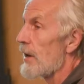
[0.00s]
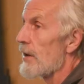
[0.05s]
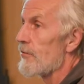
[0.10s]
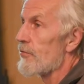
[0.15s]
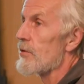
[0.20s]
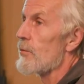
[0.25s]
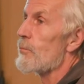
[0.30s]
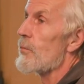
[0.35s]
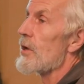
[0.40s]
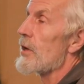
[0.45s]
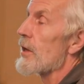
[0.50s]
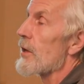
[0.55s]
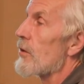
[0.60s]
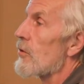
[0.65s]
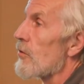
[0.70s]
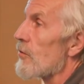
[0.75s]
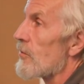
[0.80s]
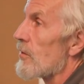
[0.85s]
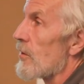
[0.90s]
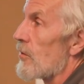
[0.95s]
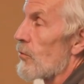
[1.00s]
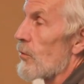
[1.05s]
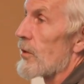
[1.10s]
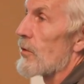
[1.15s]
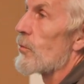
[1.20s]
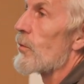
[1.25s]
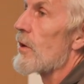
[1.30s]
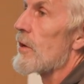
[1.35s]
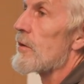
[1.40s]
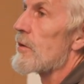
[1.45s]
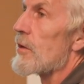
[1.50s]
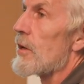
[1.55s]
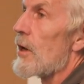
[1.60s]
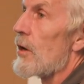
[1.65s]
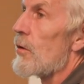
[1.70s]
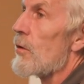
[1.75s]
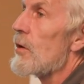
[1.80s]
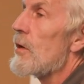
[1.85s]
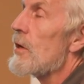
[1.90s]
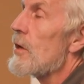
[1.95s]
life from molecules, that's what we are
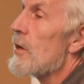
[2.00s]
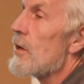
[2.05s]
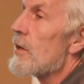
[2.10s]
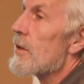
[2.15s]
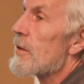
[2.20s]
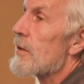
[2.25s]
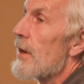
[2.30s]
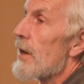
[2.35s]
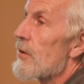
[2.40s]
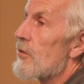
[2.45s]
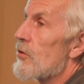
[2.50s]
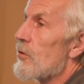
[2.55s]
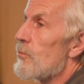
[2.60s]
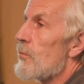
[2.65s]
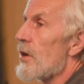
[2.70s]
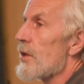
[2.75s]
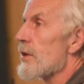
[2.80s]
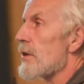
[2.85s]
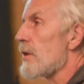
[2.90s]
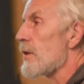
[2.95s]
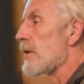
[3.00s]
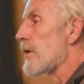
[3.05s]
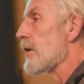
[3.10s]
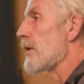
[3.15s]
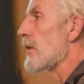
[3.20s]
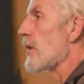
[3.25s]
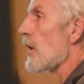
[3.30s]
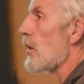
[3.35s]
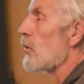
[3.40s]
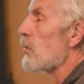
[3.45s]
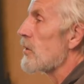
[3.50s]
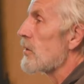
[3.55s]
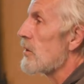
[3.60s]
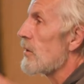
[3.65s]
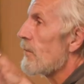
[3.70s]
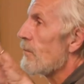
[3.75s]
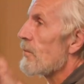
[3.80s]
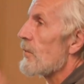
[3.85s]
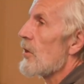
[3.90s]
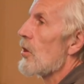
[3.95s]
now trying to model in our
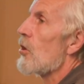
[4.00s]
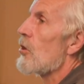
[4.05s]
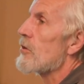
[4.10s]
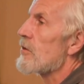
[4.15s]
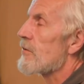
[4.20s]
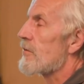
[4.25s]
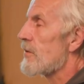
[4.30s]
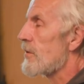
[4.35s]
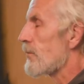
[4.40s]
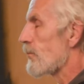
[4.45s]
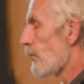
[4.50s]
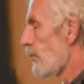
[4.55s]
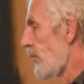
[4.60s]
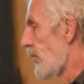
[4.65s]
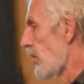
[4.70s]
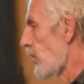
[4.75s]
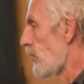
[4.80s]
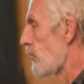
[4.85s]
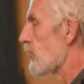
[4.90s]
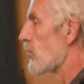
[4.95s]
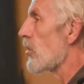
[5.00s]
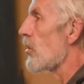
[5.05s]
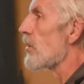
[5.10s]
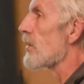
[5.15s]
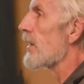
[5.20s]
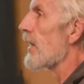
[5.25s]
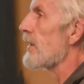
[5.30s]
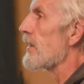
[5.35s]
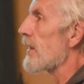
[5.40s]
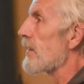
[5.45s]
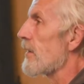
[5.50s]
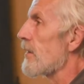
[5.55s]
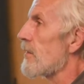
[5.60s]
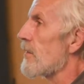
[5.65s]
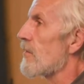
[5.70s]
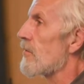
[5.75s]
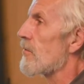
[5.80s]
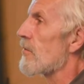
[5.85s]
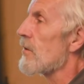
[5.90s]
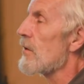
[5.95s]
origin of goal
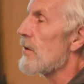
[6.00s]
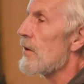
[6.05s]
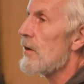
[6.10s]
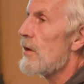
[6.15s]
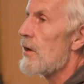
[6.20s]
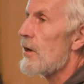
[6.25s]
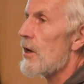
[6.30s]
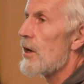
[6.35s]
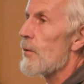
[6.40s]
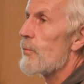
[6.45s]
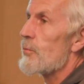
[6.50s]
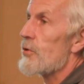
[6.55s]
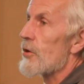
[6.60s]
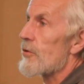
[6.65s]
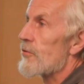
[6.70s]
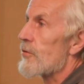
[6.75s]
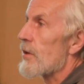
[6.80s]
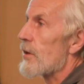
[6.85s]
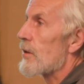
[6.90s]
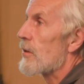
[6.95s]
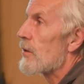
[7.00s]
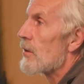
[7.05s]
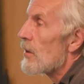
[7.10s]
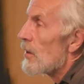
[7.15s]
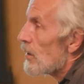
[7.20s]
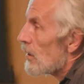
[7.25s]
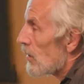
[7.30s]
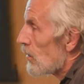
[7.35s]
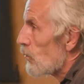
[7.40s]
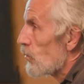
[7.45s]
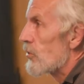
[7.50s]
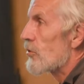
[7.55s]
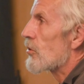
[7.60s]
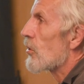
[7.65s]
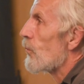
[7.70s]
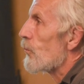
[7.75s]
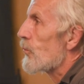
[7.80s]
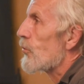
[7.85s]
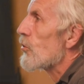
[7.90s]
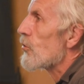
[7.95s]
directedness uh, project.
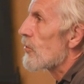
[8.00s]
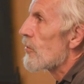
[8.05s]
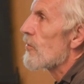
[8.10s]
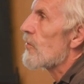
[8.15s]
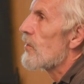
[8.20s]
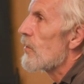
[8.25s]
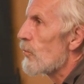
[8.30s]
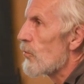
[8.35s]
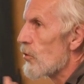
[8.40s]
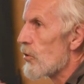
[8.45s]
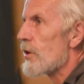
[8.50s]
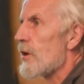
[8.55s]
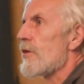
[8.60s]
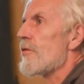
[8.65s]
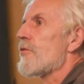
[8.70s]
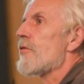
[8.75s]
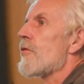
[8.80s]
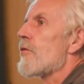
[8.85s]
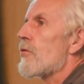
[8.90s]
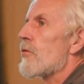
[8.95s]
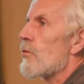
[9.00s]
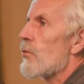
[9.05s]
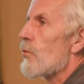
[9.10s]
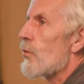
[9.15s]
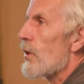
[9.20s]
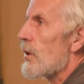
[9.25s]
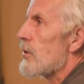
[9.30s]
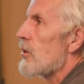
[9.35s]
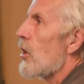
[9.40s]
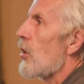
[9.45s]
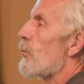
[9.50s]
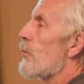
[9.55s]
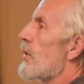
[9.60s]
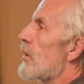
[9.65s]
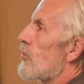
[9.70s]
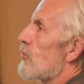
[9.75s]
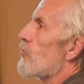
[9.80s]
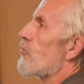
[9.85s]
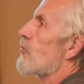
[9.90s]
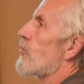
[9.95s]
With computer simulations, we are
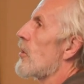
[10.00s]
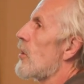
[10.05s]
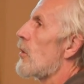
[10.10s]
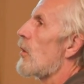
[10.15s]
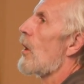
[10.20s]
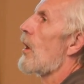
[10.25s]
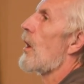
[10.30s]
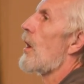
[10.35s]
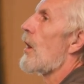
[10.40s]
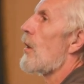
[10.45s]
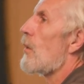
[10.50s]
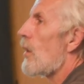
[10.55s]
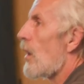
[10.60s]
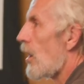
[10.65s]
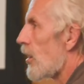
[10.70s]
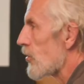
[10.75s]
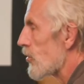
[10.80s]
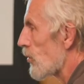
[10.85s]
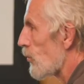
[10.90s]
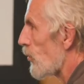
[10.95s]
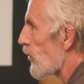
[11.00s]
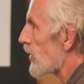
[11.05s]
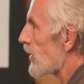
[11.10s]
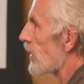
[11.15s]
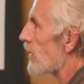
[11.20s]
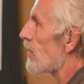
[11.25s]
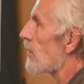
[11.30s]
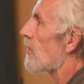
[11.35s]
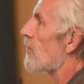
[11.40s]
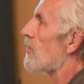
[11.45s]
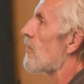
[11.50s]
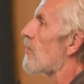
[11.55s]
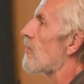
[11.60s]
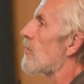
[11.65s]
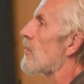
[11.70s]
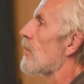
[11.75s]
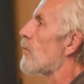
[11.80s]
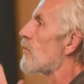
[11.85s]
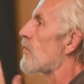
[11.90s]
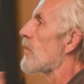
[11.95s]
hoping to show how autopoietic
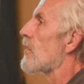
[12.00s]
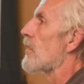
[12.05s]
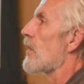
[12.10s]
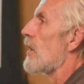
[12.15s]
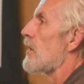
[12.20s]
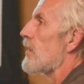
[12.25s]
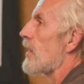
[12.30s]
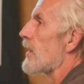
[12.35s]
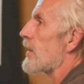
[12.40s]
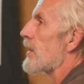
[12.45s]
systems that are